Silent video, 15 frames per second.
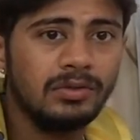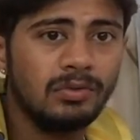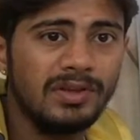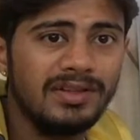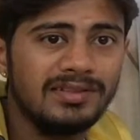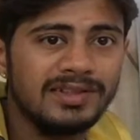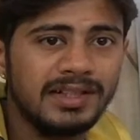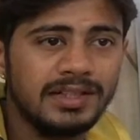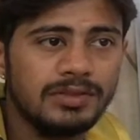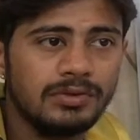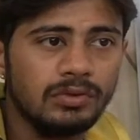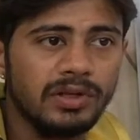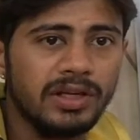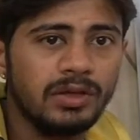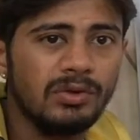12 sets
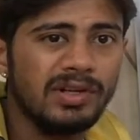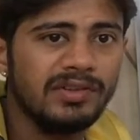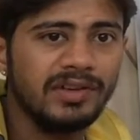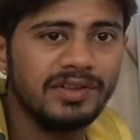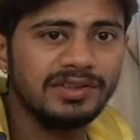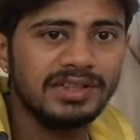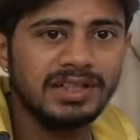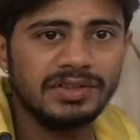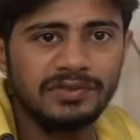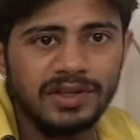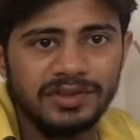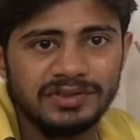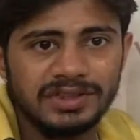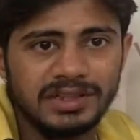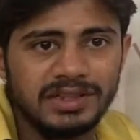today, 25 sets,
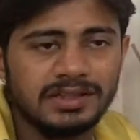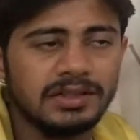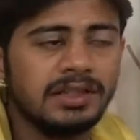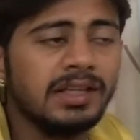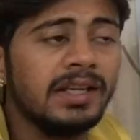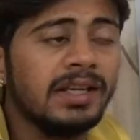5 sets.